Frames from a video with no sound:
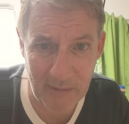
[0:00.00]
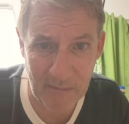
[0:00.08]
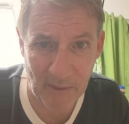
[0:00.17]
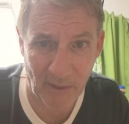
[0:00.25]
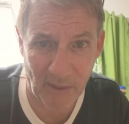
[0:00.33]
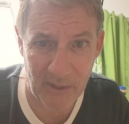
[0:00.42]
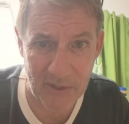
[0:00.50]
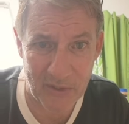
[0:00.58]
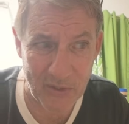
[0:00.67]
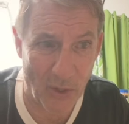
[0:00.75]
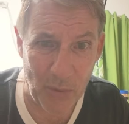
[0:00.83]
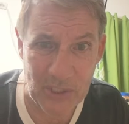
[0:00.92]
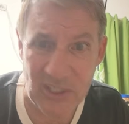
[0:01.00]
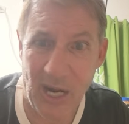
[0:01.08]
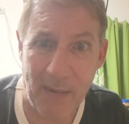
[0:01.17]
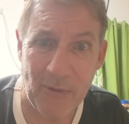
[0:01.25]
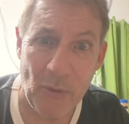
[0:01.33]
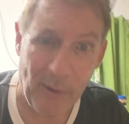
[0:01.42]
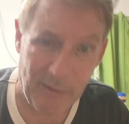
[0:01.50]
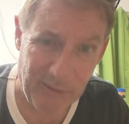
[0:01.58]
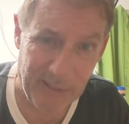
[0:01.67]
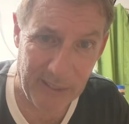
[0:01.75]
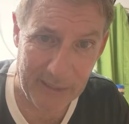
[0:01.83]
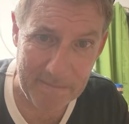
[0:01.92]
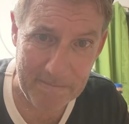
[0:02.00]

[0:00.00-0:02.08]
Because there's always time to do everything.